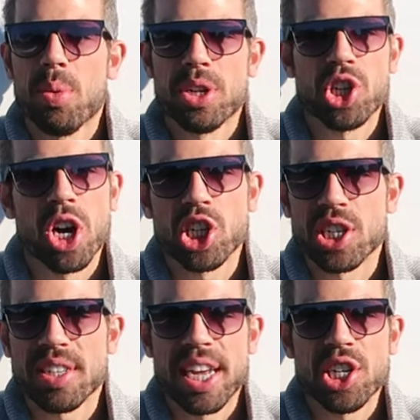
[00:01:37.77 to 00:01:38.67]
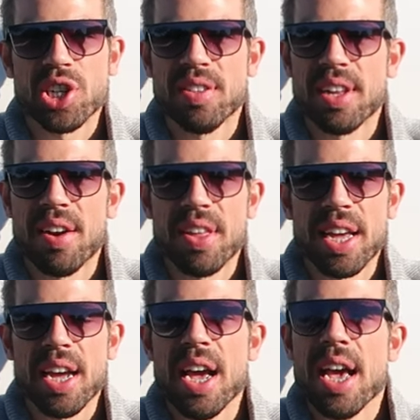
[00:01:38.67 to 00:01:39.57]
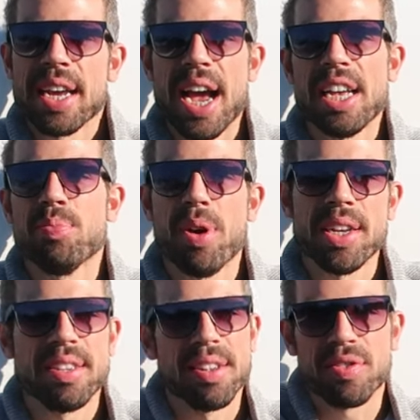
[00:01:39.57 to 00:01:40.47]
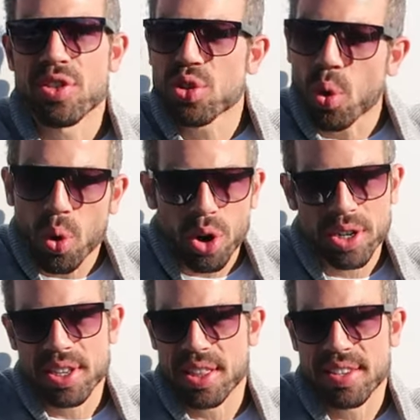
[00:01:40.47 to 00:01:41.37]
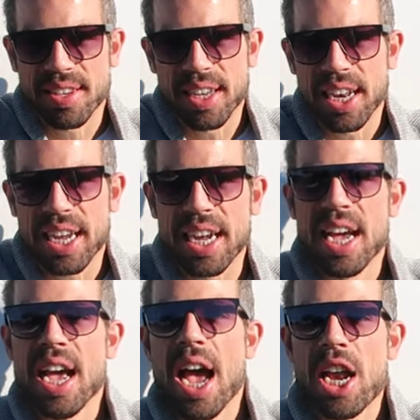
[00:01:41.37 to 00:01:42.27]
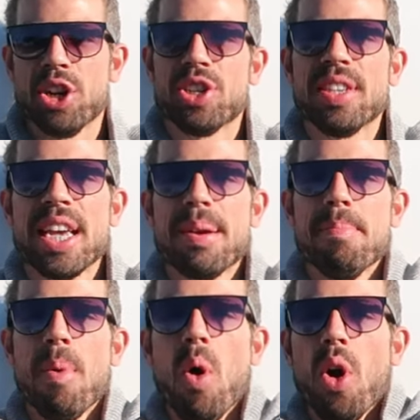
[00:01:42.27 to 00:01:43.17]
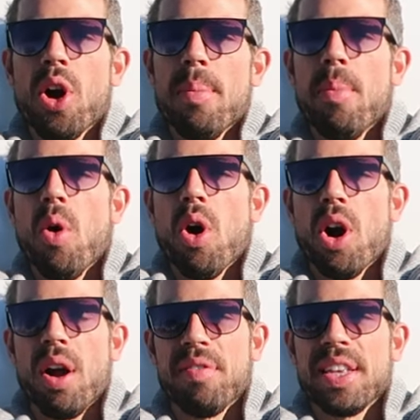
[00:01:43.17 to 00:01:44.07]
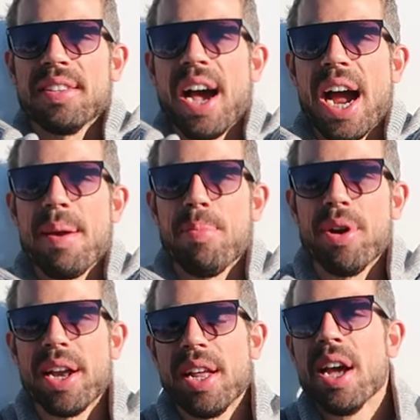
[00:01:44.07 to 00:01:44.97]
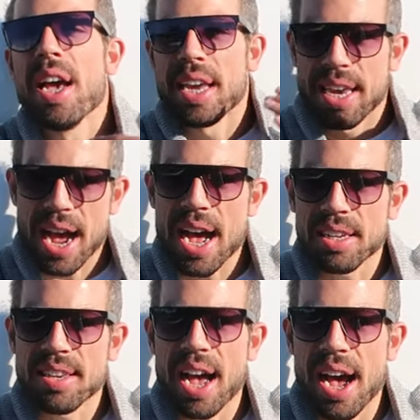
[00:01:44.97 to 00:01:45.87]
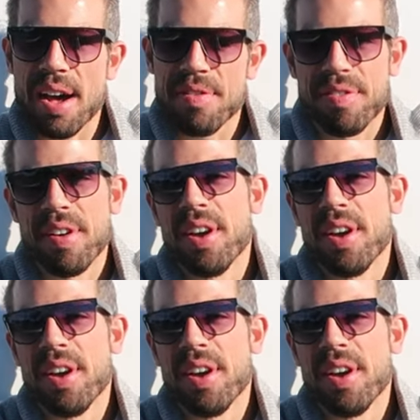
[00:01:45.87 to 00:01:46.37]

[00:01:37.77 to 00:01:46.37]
with charging stations and everything, gas prices have soared to the ceiling and you're seeing more and more of these hybrid gas half